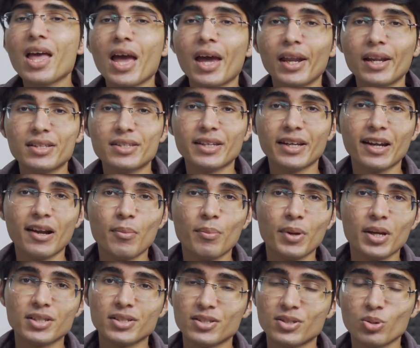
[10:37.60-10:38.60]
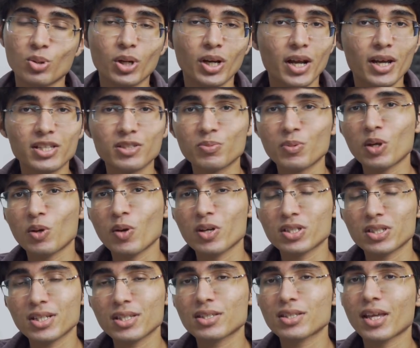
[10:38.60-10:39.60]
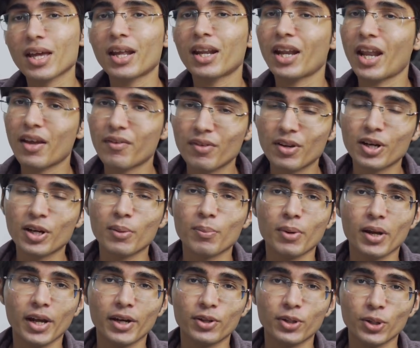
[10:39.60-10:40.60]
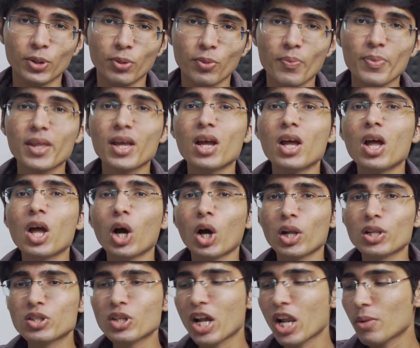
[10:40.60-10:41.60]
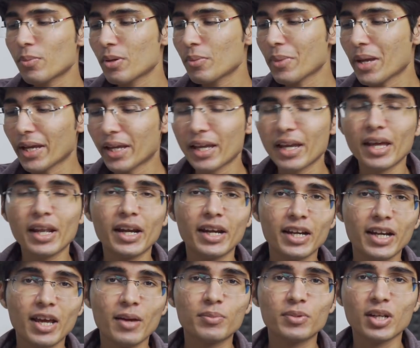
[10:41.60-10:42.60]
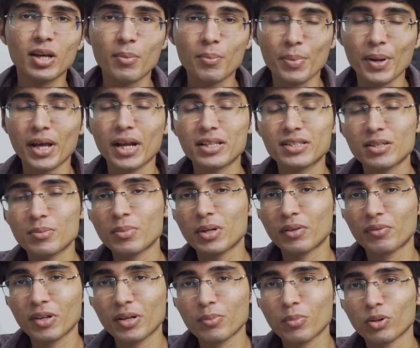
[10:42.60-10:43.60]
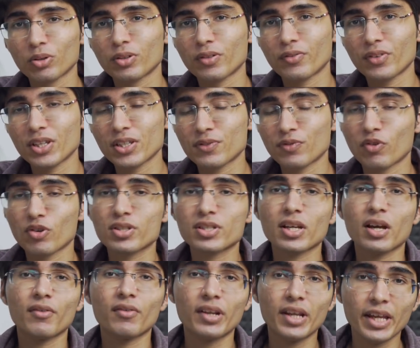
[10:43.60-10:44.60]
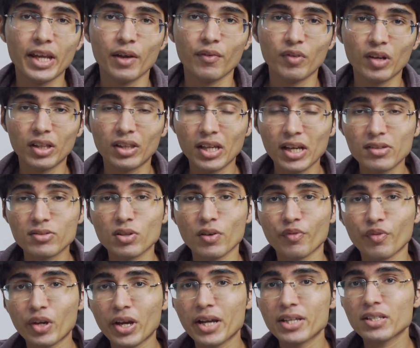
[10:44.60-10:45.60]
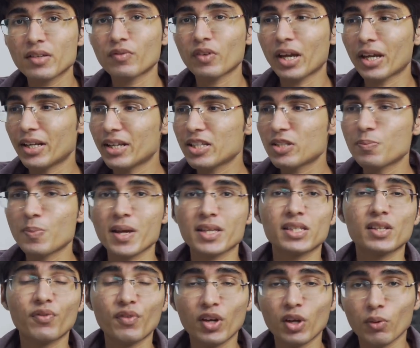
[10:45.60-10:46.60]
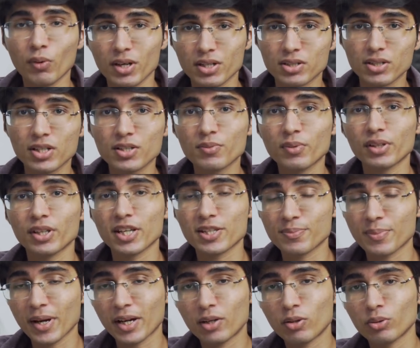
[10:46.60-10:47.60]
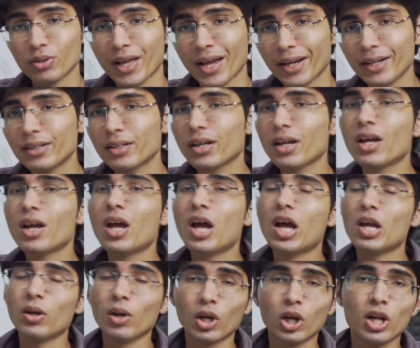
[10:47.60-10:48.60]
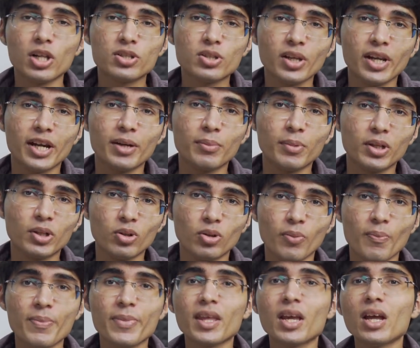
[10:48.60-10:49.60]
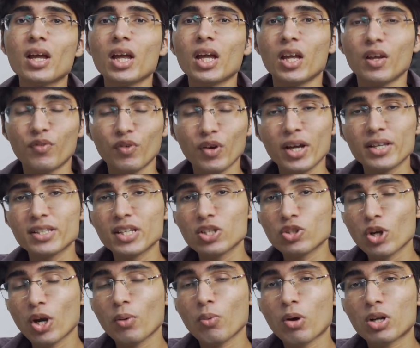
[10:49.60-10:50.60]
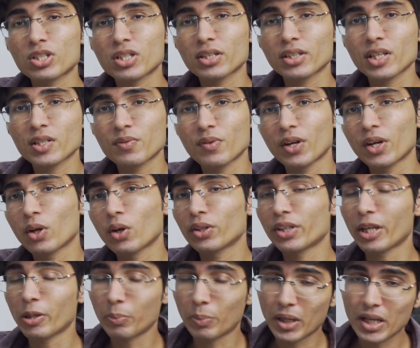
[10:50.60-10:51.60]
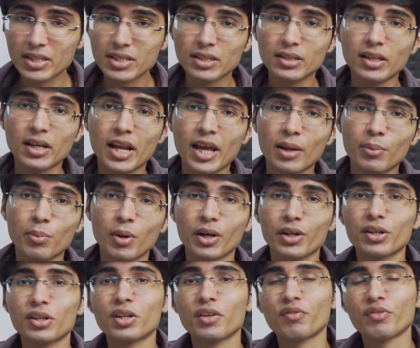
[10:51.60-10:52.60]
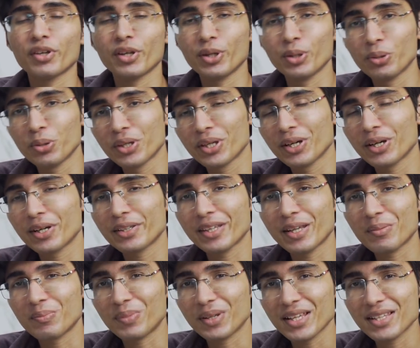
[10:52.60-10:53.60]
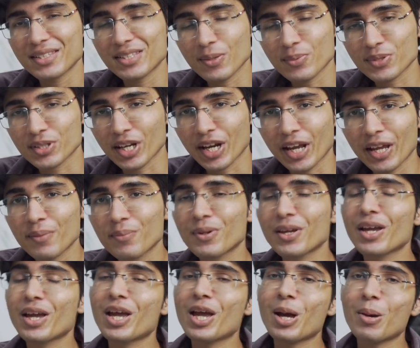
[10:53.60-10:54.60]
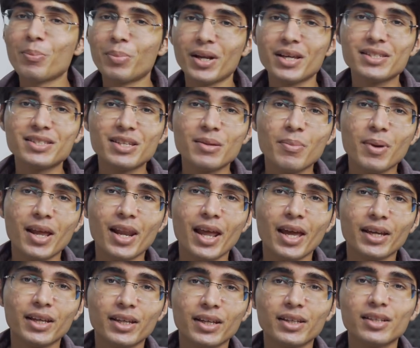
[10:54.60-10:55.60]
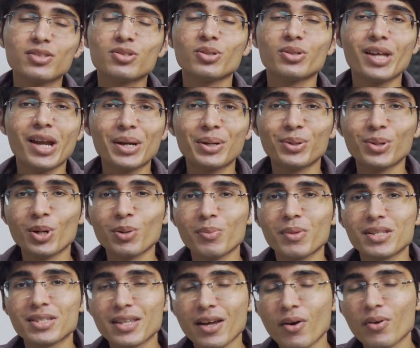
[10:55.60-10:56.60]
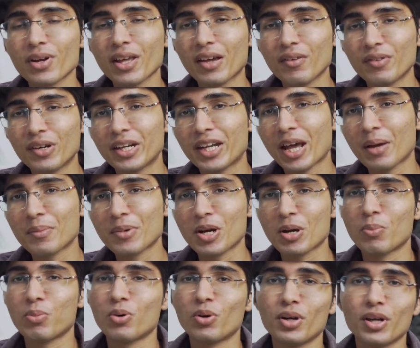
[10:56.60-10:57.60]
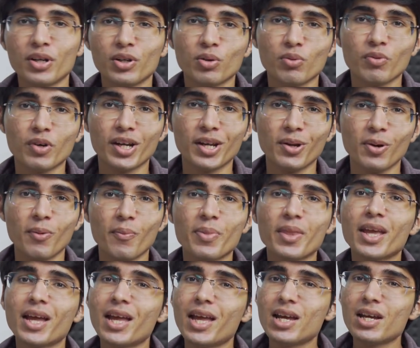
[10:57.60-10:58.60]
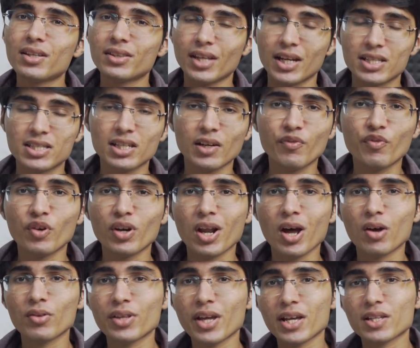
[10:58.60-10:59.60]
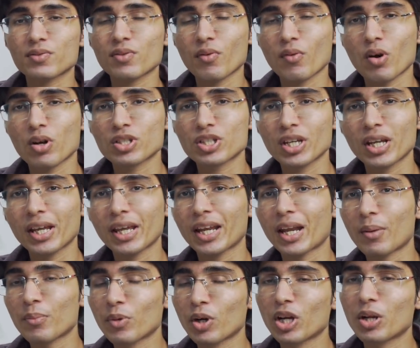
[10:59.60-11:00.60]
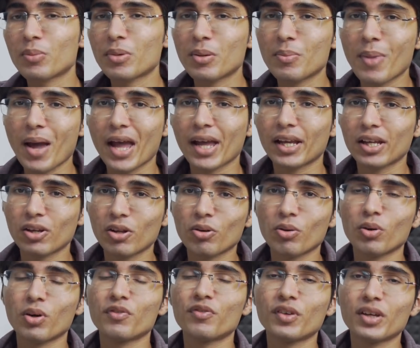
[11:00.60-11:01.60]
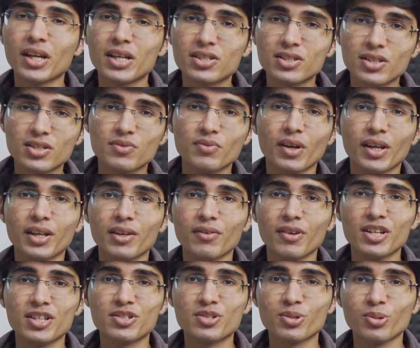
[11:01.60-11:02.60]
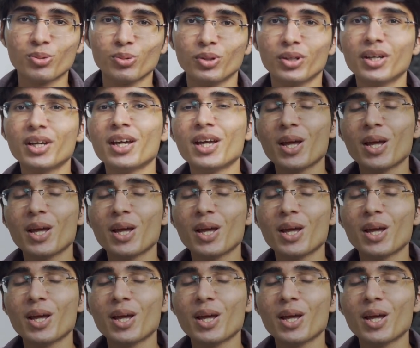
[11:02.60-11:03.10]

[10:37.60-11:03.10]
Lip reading: and Instagram pages. You can ask me questions there and I will reply to you. Also, I'll be making an in-depth comparison between both of these phones, covering everything. So if you guys have any specific questions with respect to that, you can also let me know. If you guys enjoyed watching this video, then please hit the like button. If you're new here, then please subscribe. Press the bell icon so that you don't miss out every time I upload a new video. That's it for now. Thanks for watching, and I'm gonna be back in a notifications very soon.